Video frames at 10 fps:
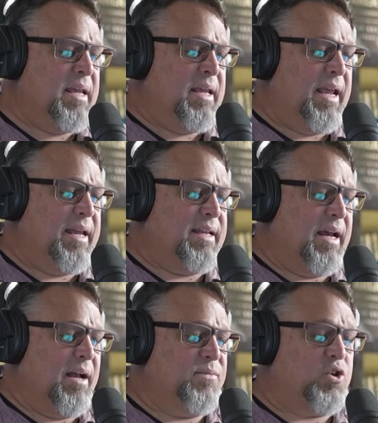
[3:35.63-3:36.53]

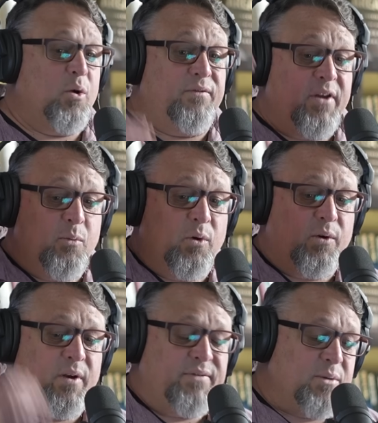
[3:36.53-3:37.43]
And so if there
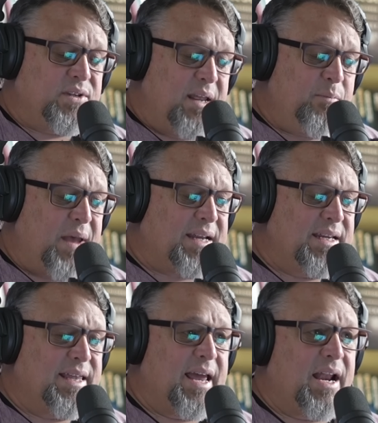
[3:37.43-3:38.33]
was an impact
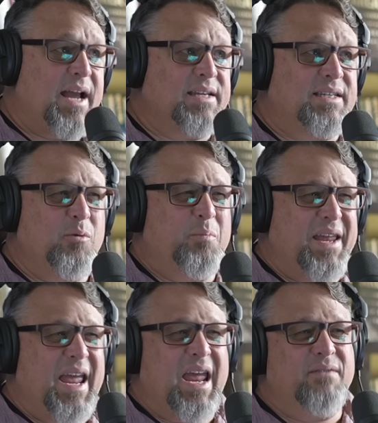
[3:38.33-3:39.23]
into that ice, it would
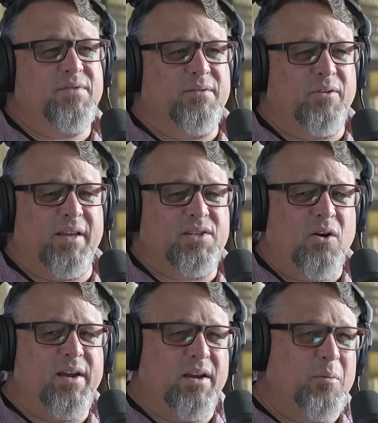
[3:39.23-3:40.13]
behave differently. It's
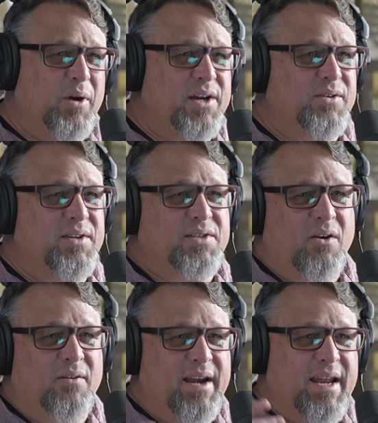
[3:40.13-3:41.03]
already under pressure. It's
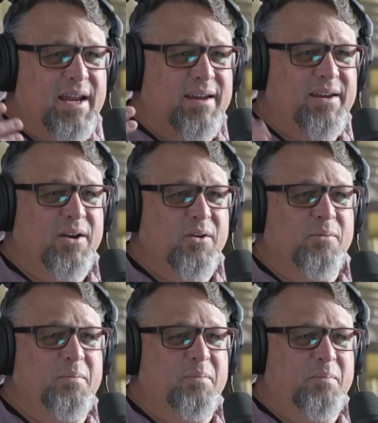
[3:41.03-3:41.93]
already, you
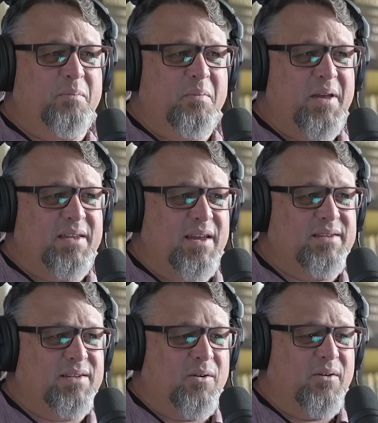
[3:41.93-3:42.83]
know,
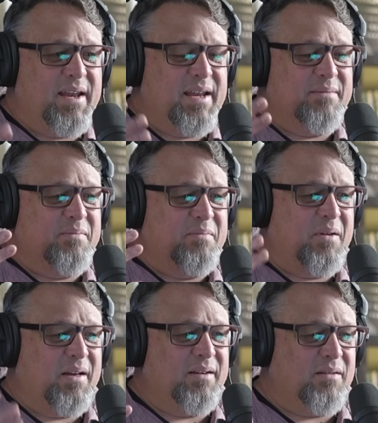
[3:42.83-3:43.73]
it's already
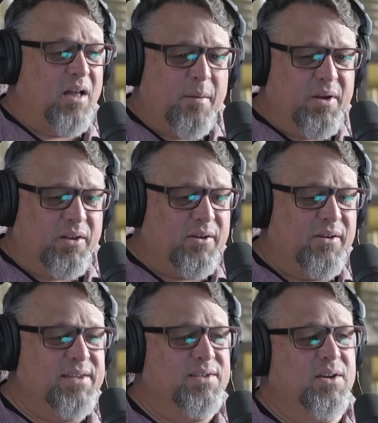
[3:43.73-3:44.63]
globular,
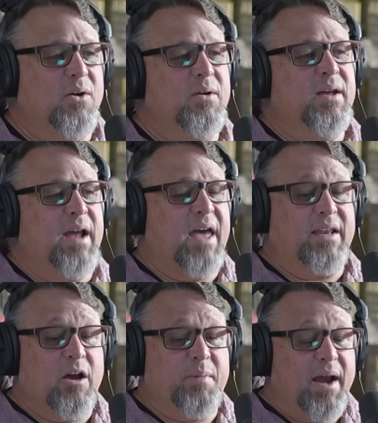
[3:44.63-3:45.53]
and so I
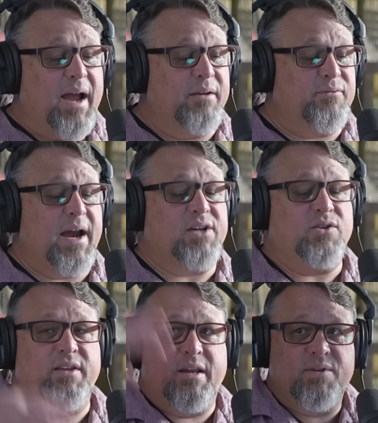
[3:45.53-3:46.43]
think that would be highly
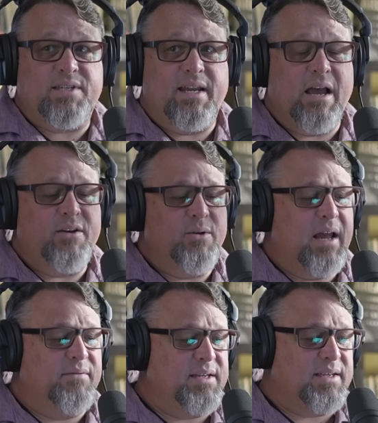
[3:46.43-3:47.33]
fractured, and it would send out, and you'd
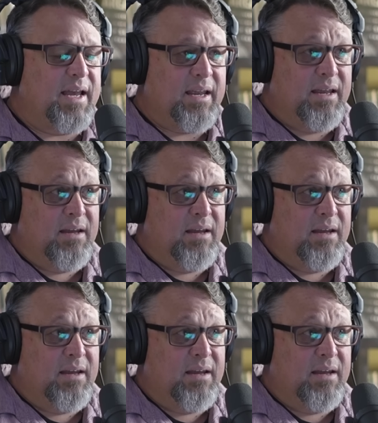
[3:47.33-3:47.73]
have these like